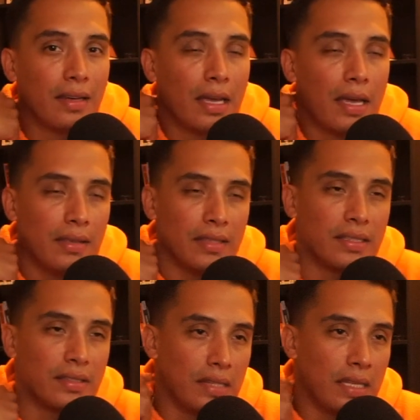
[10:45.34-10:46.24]
This
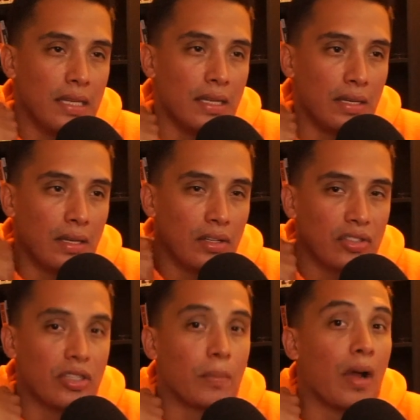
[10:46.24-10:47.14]
is the
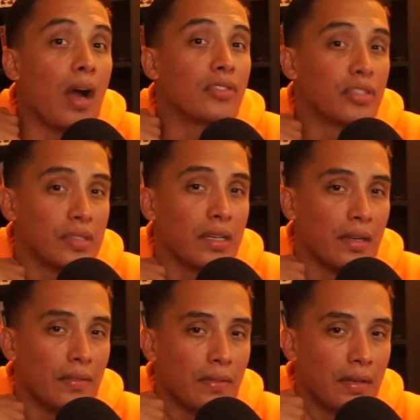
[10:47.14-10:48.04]
subconscious
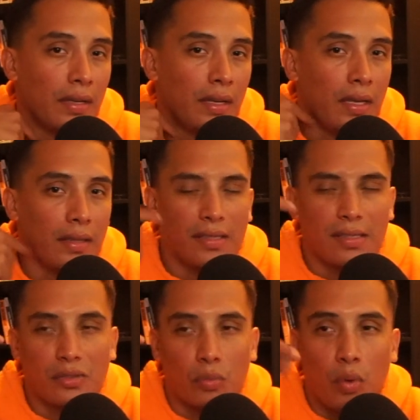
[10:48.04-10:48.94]
life. This
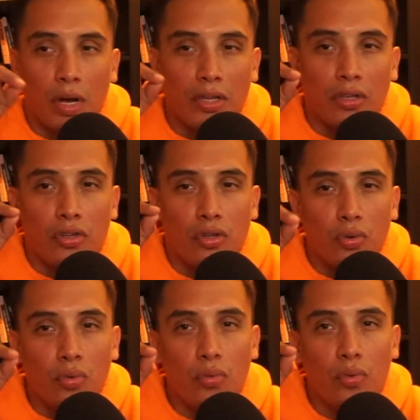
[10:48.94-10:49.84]
is what
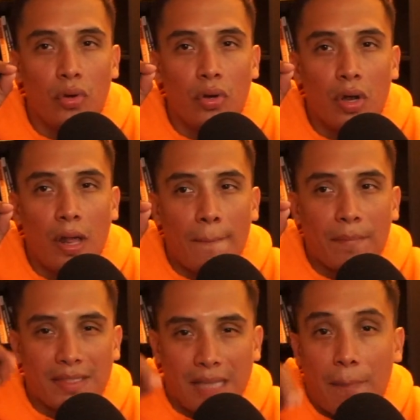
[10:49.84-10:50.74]
you
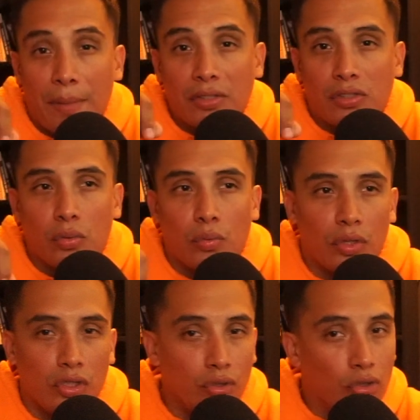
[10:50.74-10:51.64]
tap into
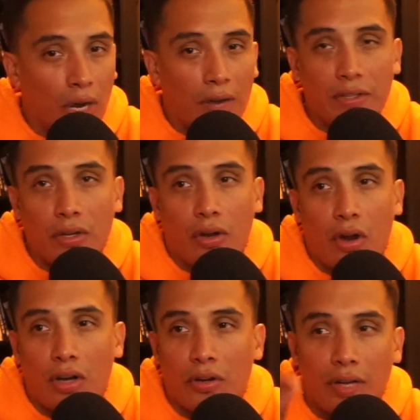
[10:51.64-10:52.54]
when you drive in your
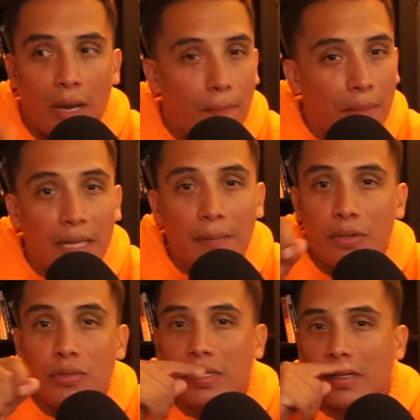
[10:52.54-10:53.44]
car. You're not playing
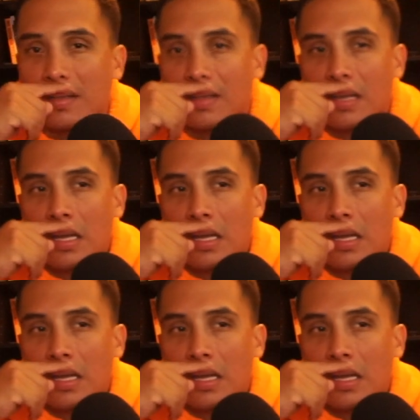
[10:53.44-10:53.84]
music.